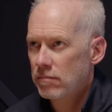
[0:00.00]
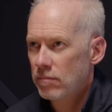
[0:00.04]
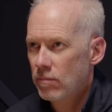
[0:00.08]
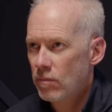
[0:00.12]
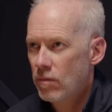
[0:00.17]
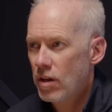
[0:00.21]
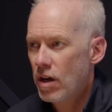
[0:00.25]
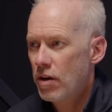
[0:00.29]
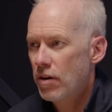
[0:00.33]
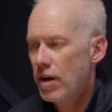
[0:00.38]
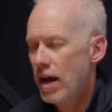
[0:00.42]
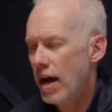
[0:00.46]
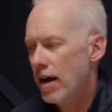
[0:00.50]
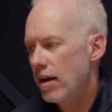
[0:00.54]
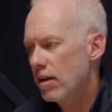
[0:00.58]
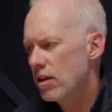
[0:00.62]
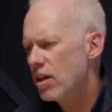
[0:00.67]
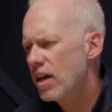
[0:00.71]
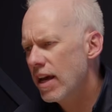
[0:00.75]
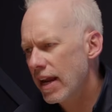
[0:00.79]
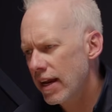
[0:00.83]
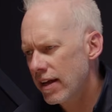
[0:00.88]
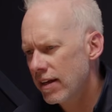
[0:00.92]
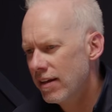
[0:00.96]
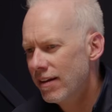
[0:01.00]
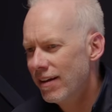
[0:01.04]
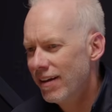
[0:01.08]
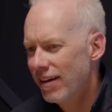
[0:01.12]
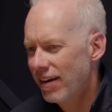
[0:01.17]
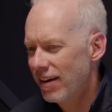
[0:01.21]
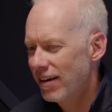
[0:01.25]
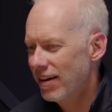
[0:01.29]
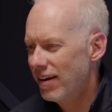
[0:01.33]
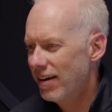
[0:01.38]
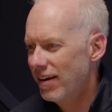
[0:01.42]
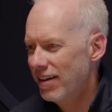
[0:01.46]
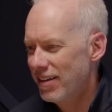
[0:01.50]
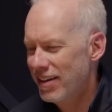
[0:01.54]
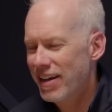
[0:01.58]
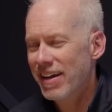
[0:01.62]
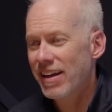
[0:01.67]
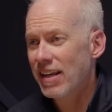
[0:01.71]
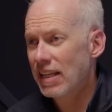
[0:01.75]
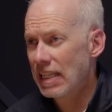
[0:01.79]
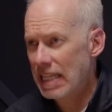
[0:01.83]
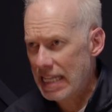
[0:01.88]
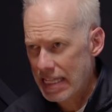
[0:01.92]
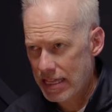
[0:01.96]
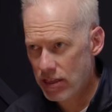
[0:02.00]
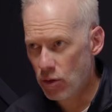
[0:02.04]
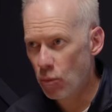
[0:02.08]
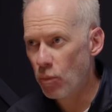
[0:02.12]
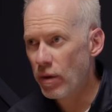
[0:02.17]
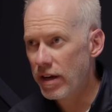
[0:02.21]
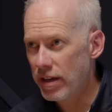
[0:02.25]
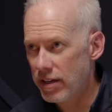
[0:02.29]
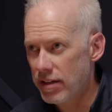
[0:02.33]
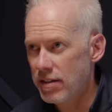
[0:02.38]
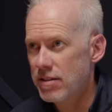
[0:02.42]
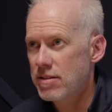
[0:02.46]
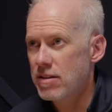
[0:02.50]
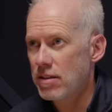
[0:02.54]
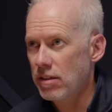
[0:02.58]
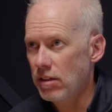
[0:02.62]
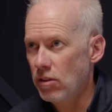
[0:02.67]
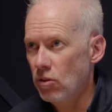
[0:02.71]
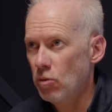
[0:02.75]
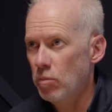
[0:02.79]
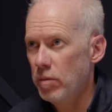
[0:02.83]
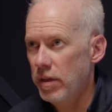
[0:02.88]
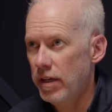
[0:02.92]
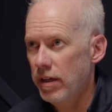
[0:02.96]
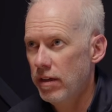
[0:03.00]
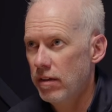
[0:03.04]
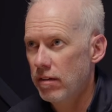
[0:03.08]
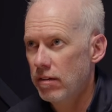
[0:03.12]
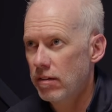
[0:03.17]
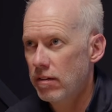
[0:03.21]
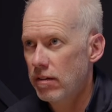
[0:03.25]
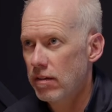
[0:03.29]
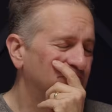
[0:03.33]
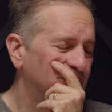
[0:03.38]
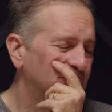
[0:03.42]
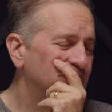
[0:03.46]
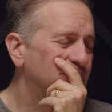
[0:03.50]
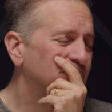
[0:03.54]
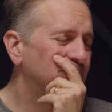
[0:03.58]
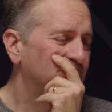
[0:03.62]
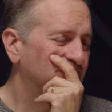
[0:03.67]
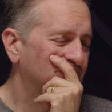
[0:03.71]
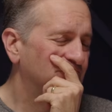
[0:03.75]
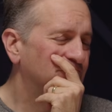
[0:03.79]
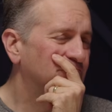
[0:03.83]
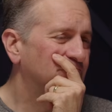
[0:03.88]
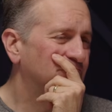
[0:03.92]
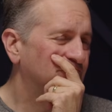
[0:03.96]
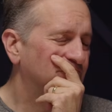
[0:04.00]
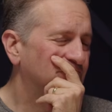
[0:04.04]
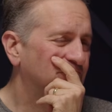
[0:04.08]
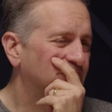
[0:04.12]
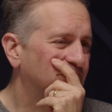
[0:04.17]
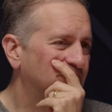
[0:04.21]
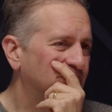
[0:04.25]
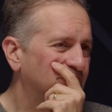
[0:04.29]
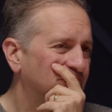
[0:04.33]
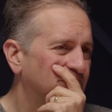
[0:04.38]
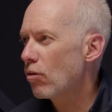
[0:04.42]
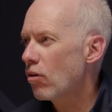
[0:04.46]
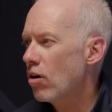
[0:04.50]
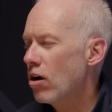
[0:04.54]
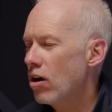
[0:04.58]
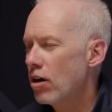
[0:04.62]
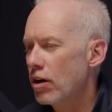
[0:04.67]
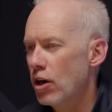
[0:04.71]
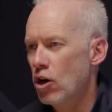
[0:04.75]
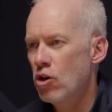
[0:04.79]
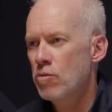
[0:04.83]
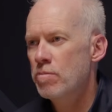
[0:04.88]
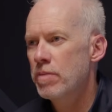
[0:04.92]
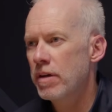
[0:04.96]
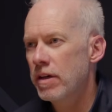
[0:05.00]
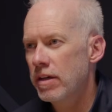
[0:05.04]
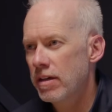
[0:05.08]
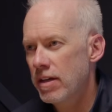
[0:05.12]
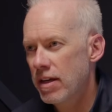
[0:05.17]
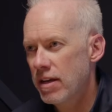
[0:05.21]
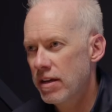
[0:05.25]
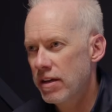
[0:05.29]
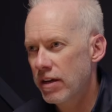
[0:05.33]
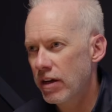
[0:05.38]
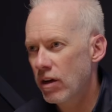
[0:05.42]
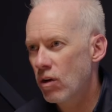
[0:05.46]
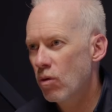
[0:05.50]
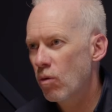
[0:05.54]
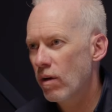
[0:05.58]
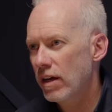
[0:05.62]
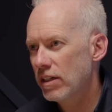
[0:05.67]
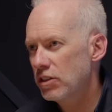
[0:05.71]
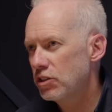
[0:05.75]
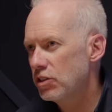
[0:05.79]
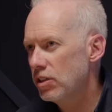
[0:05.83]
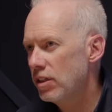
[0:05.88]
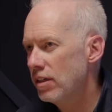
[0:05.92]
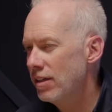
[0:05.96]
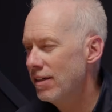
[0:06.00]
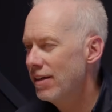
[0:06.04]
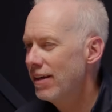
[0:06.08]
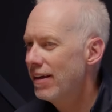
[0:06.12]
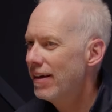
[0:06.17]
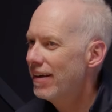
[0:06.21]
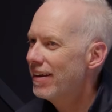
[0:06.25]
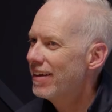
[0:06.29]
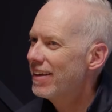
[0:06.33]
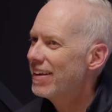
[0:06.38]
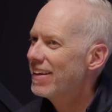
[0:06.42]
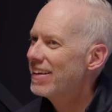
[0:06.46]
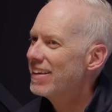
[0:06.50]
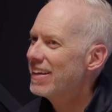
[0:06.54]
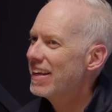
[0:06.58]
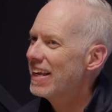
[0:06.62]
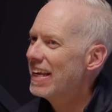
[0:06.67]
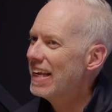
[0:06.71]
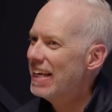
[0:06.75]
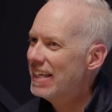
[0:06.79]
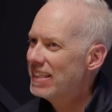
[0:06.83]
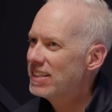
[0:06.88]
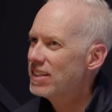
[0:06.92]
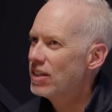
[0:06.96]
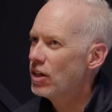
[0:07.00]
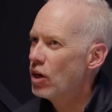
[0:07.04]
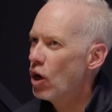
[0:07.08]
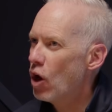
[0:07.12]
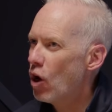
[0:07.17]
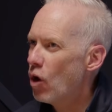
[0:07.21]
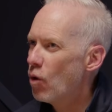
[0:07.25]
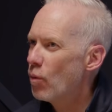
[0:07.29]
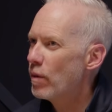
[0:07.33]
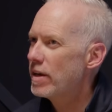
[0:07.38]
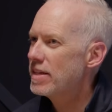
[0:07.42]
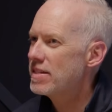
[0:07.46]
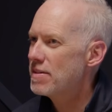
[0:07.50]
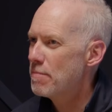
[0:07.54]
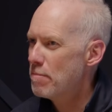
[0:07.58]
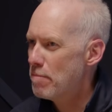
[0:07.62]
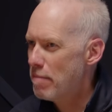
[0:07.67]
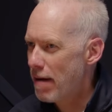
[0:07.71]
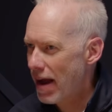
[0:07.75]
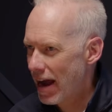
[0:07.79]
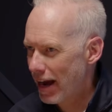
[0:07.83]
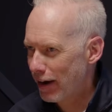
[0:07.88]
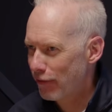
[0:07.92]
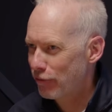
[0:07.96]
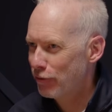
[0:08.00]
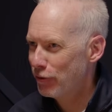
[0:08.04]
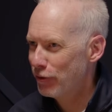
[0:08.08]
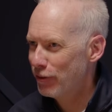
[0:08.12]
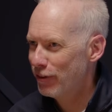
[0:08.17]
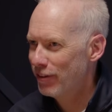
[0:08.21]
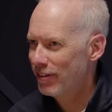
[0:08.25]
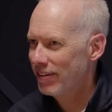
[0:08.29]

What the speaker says: No doubt. You gotta lead the witness a little bit. A big, broad, open-ended question isn't always impactful